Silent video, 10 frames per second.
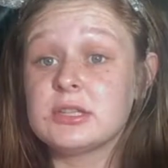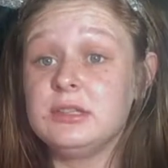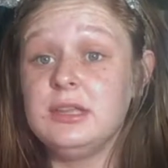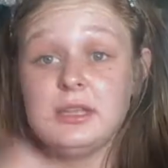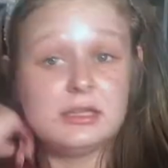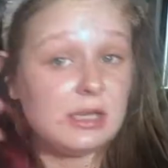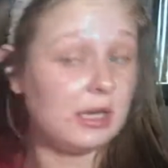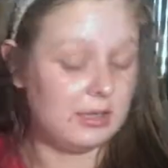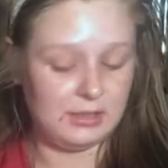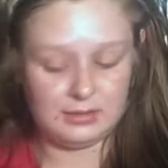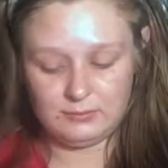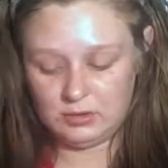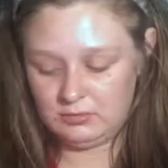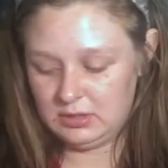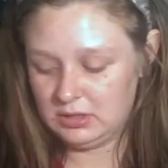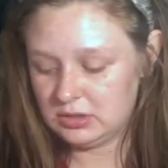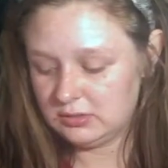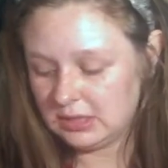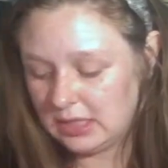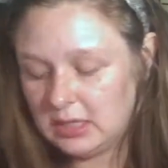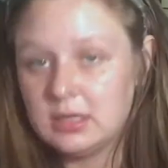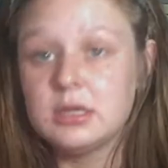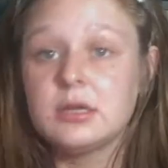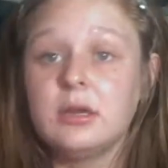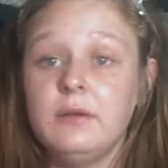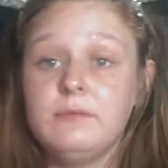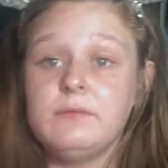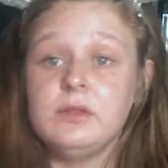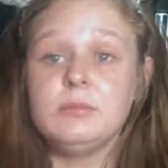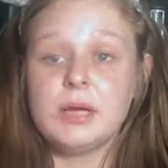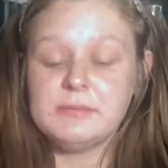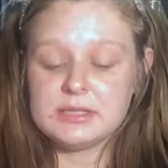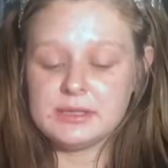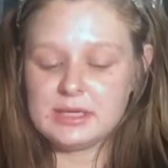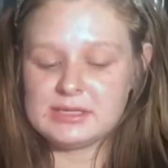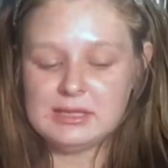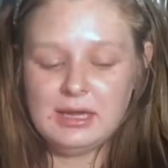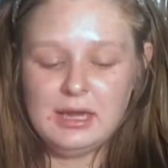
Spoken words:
is cleaned, I am going to take a few pumps of this.